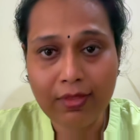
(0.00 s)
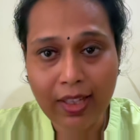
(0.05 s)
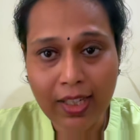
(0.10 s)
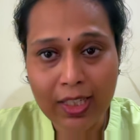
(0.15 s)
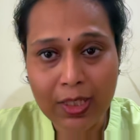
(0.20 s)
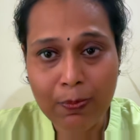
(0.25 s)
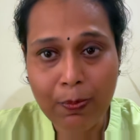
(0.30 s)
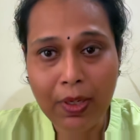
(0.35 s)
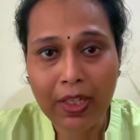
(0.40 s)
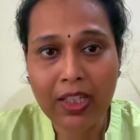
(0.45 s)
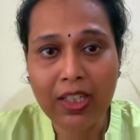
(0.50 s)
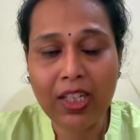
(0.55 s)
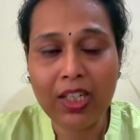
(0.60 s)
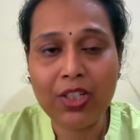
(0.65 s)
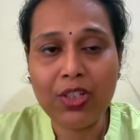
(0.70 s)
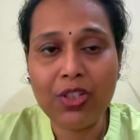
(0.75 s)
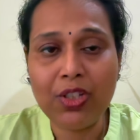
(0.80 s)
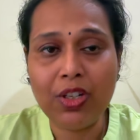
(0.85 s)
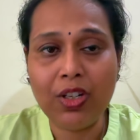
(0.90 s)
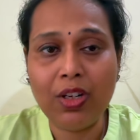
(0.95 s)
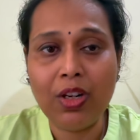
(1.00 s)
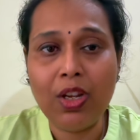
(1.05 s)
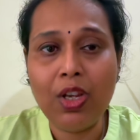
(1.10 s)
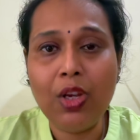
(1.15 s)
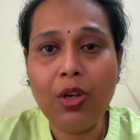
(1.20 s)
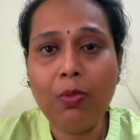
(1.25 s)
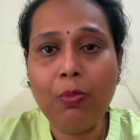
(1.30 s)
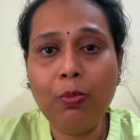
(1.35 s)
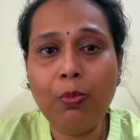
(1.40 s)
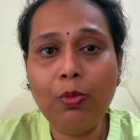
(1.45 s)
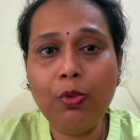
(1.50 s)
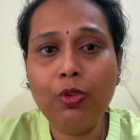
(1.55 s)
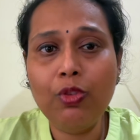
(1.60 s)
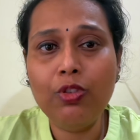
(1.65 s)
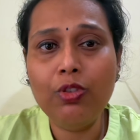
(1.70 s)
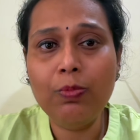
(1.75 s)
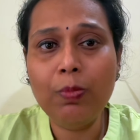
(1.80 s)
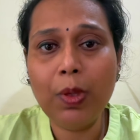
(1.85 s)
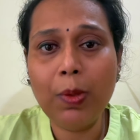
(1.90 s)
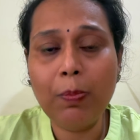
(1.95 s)
expectation
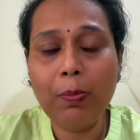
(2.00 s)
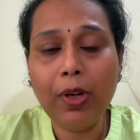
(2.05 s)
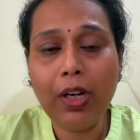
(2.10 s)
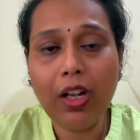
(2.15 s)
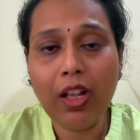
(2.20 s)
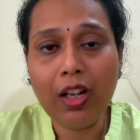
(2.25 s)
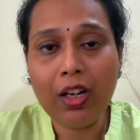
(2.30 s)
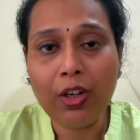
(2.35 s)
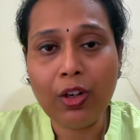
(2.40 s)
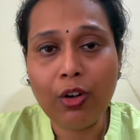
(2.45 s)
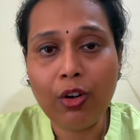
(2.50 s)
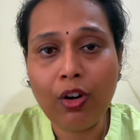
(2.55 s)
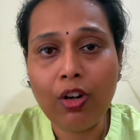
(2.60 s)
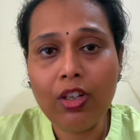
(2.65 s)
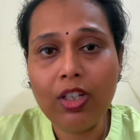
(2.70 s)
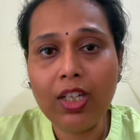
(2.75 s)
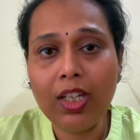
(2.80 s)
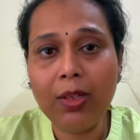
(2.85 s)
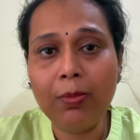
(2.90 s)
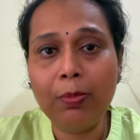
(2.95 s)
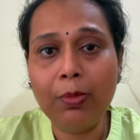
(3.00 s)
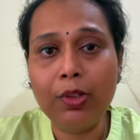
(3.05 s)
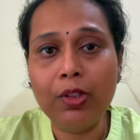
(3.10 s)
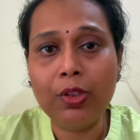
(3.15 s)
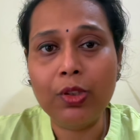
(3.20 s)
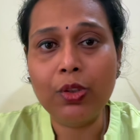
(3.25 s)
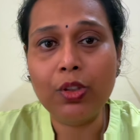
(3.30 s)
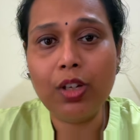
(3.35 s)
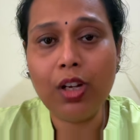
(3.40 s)
most people are not able to